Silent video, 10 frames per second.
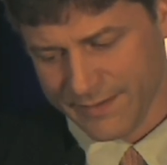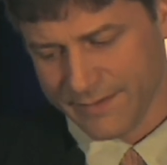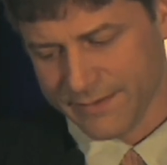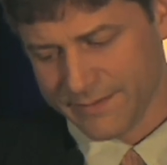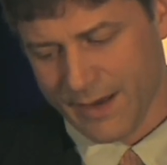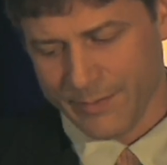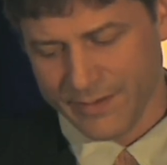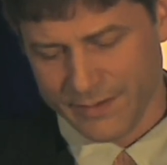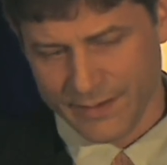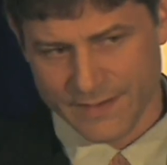is at the top
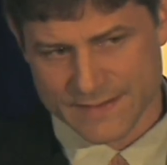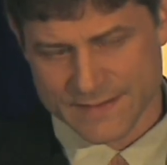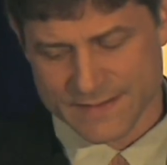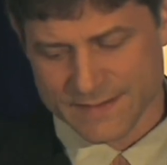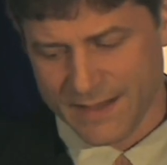of the list.